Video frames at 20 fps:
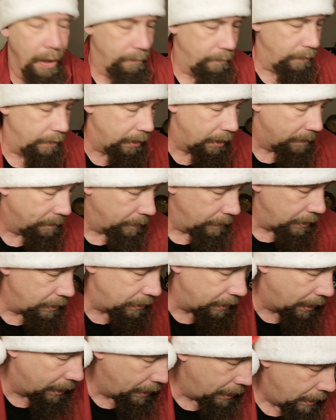I really
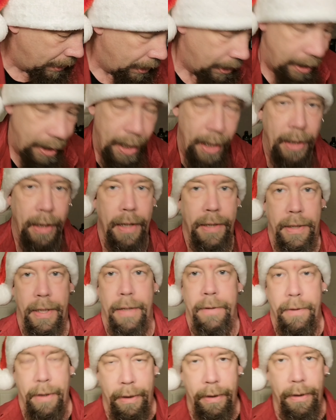appreciate it. Like I
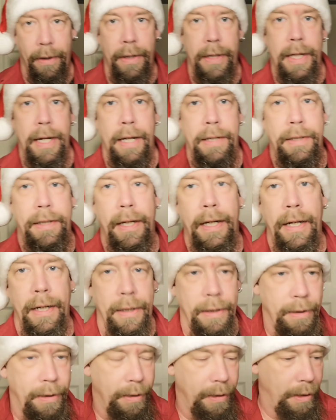said, go to the Etsy,
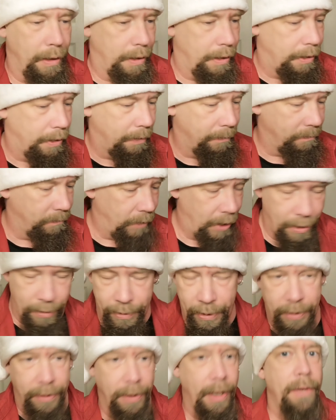you
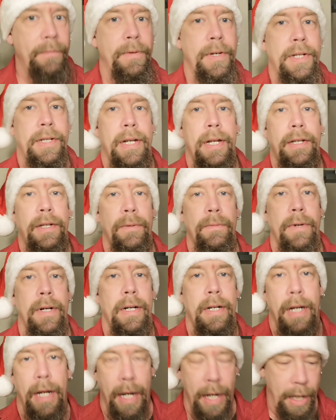know, decide which scent you
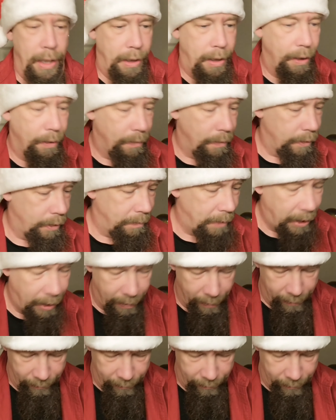want, get a hold of me.